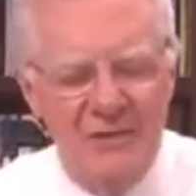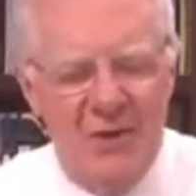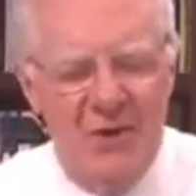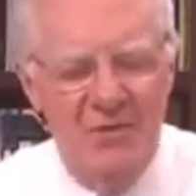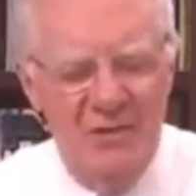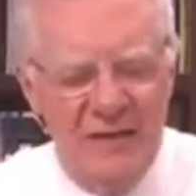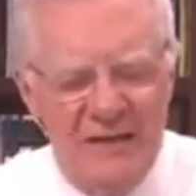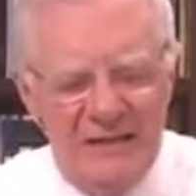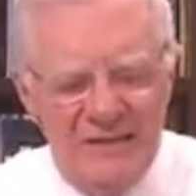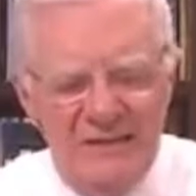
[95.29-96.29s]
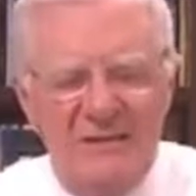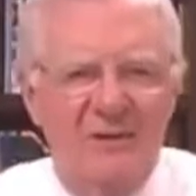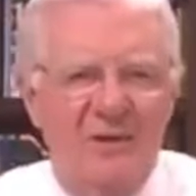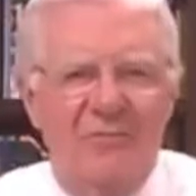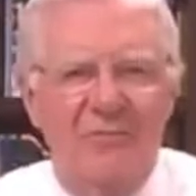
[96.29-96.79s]
So over the next
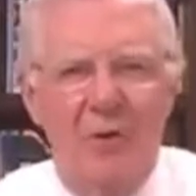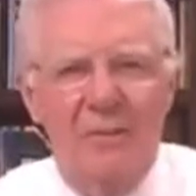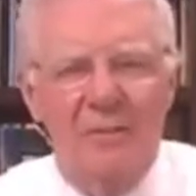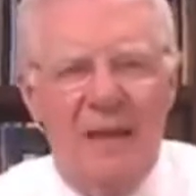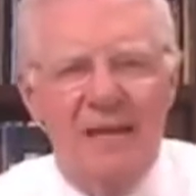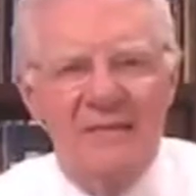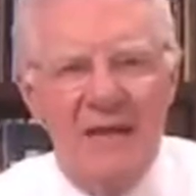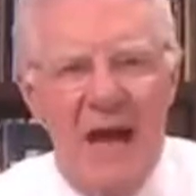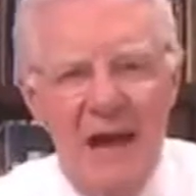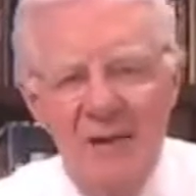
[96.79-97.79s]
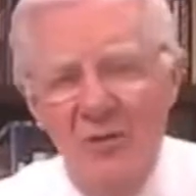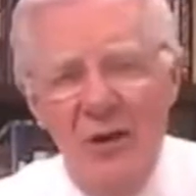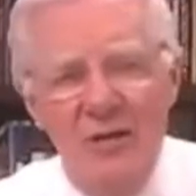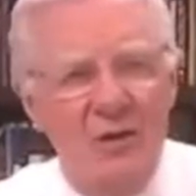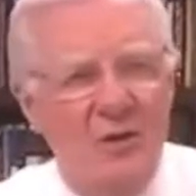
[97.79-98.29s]
30 or 40 minutes, I'm
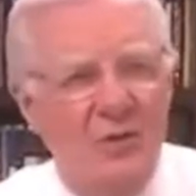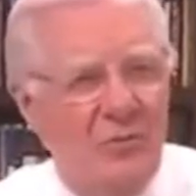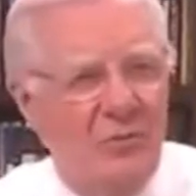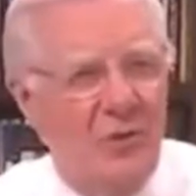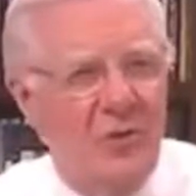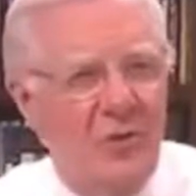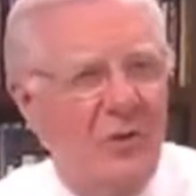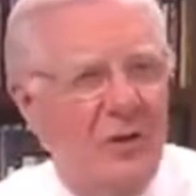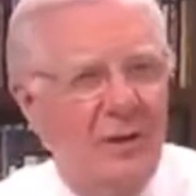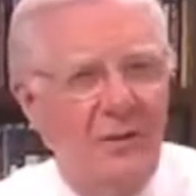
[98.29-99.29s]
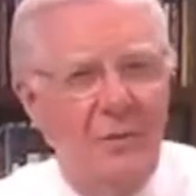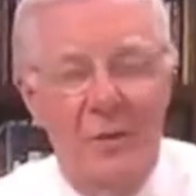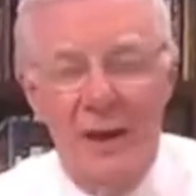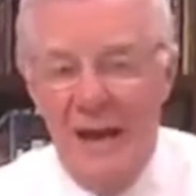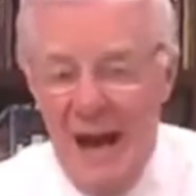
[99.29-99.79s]
going to go through
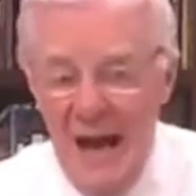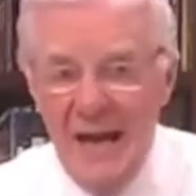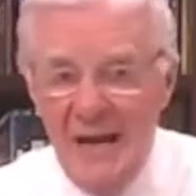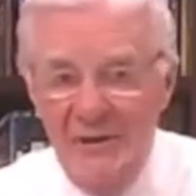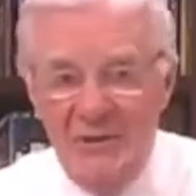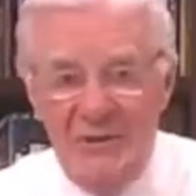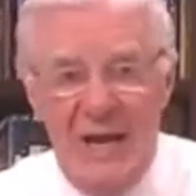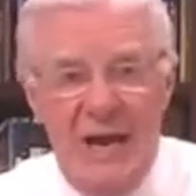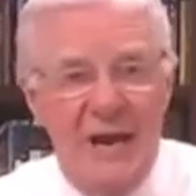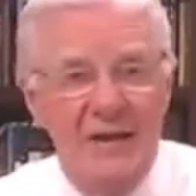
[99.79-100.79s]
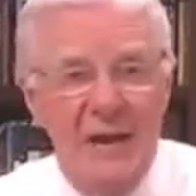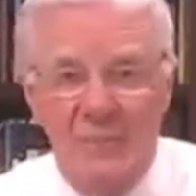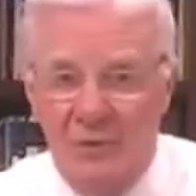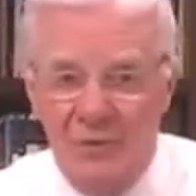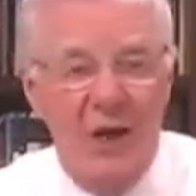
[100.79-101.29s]
what I understand
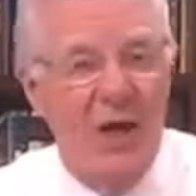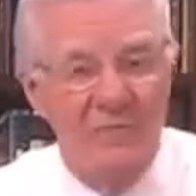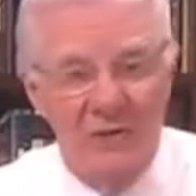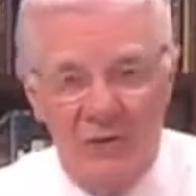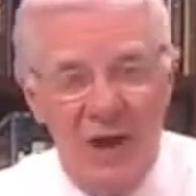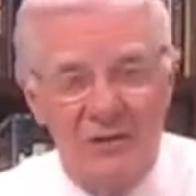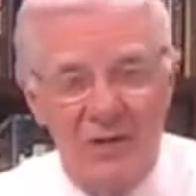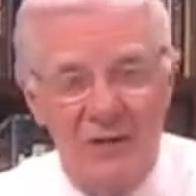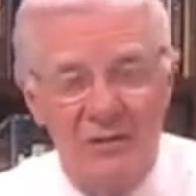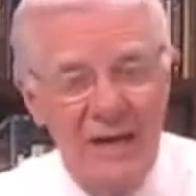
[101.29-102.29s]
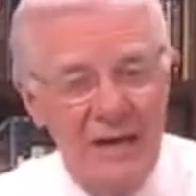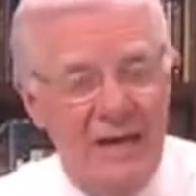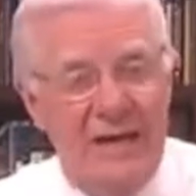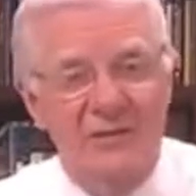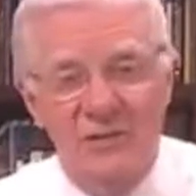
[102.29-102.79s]
about the law of attraction.
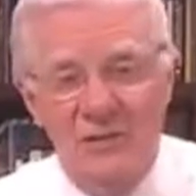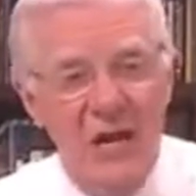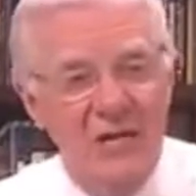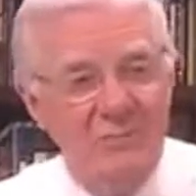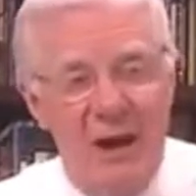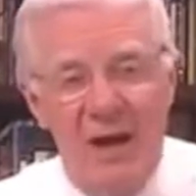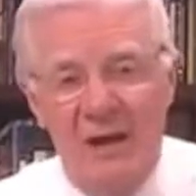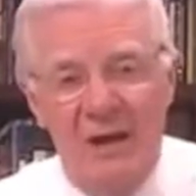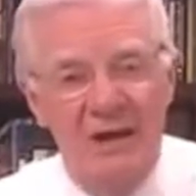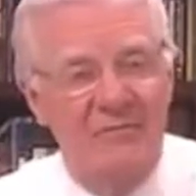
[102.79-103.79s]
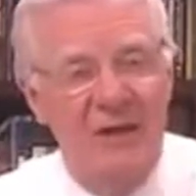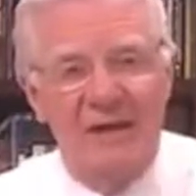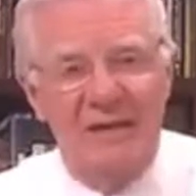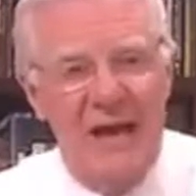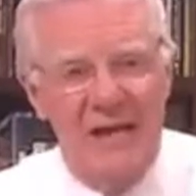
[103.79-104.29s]
It has changed my life
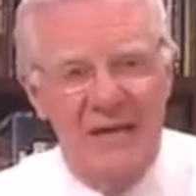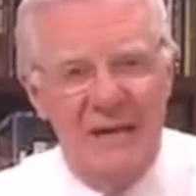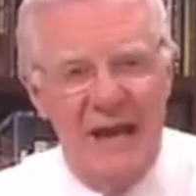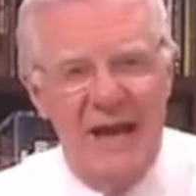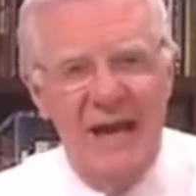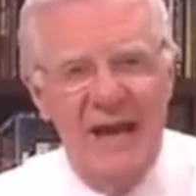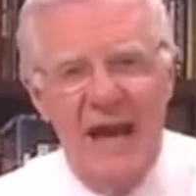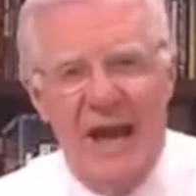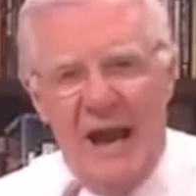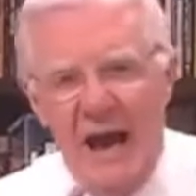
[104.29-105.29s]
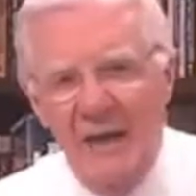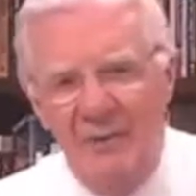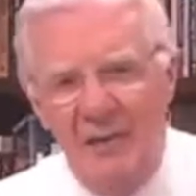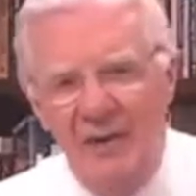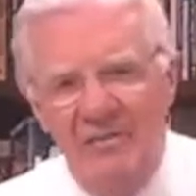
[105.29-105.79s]
like night and day, and
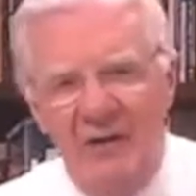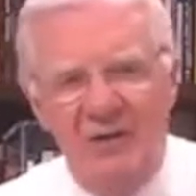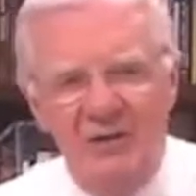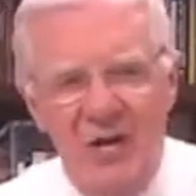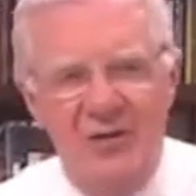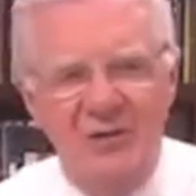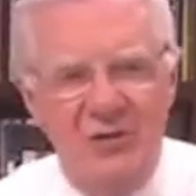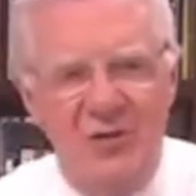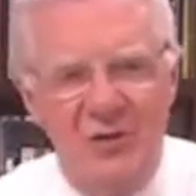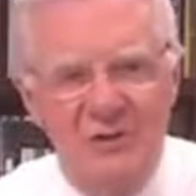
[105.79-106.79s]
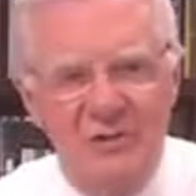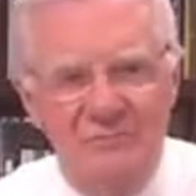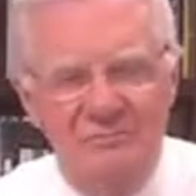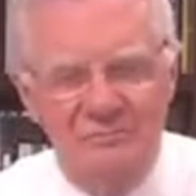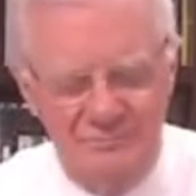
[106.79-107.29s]
I believe it'll change yours.